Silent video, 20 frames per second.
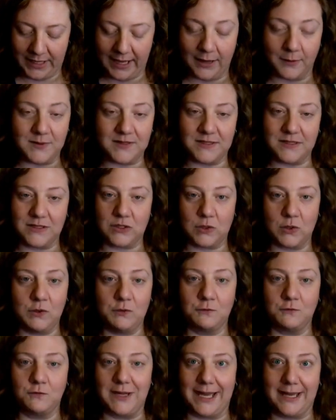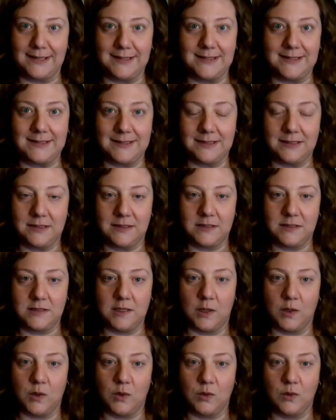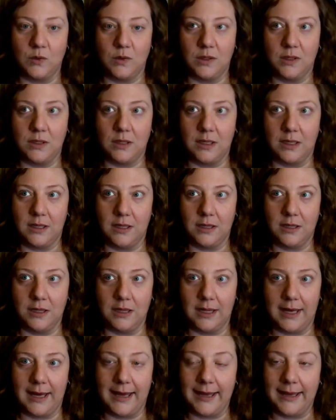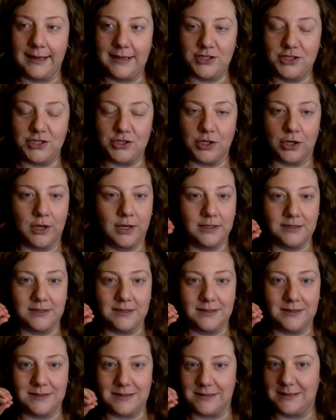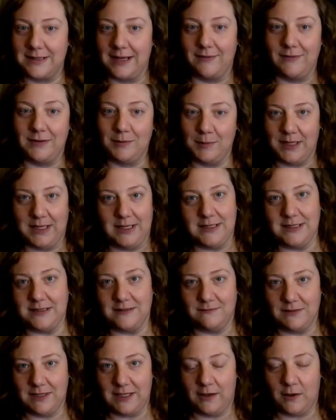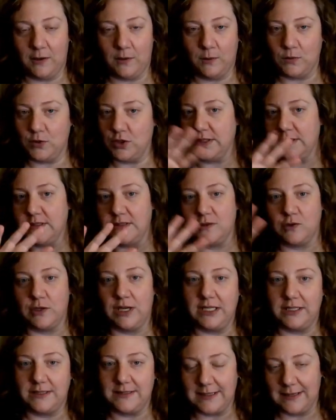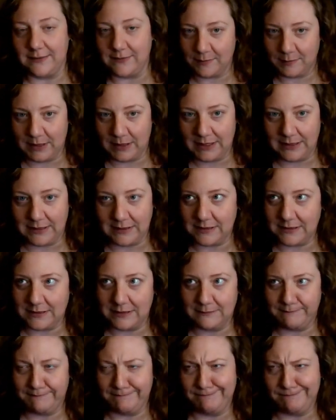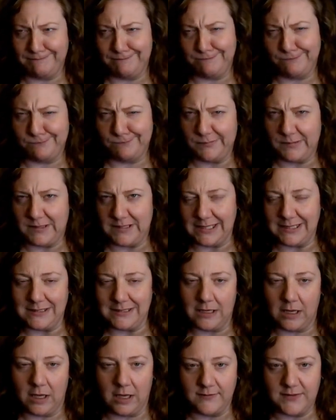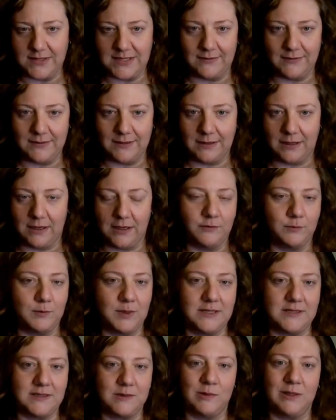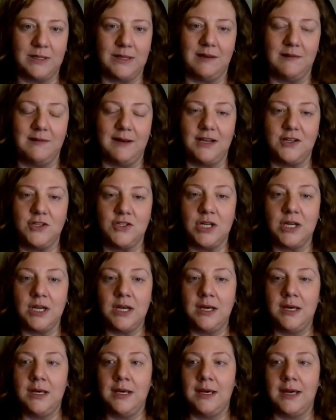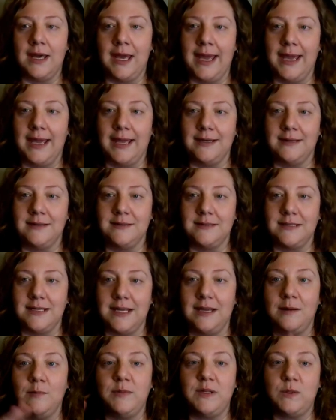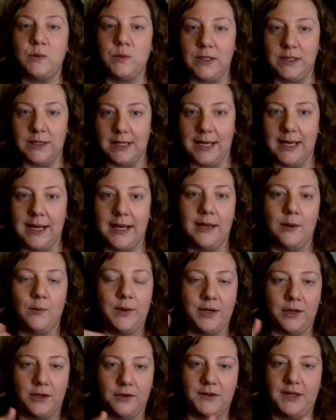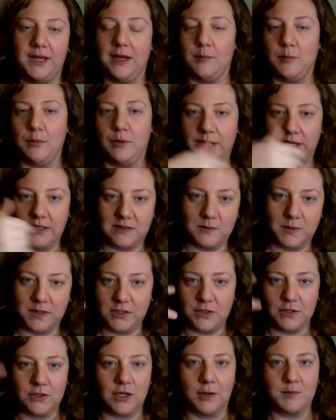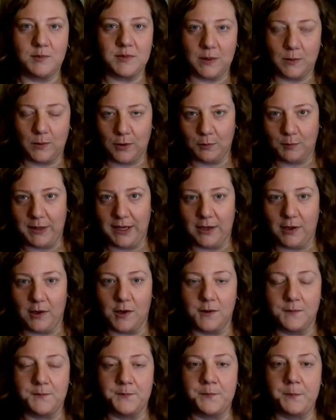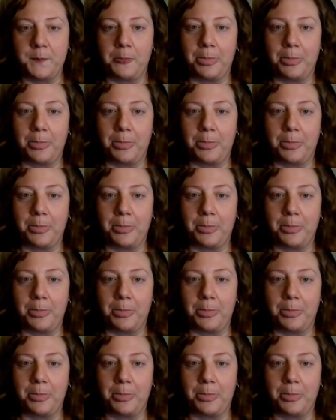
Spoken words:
I was too fast. So I shot 7 minutes of video, just straight 7 minutes, 6.5, 7.5 minutes, somewhere in that range. And in between that, I went off camera, I switched the tops, I walked back on.